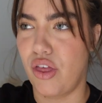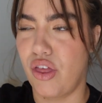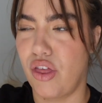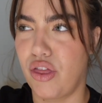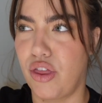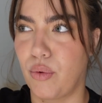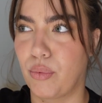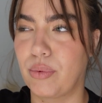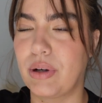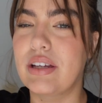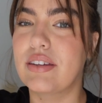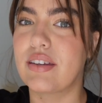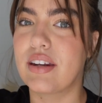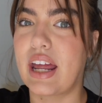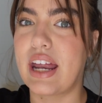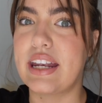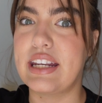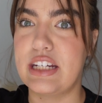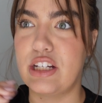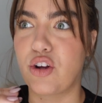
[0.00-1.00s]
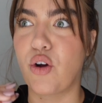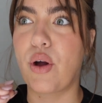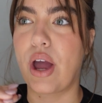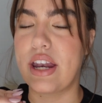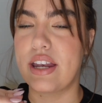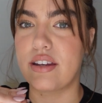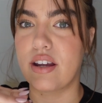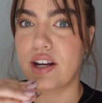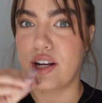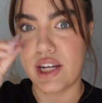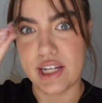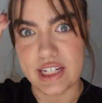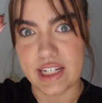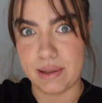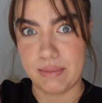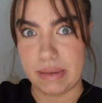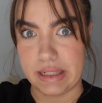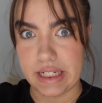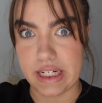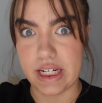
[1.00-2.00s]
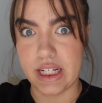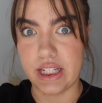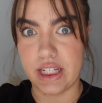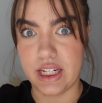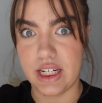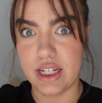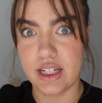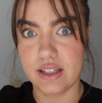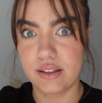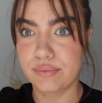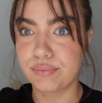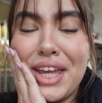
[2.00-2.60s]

the reason I need to go get it done immediately.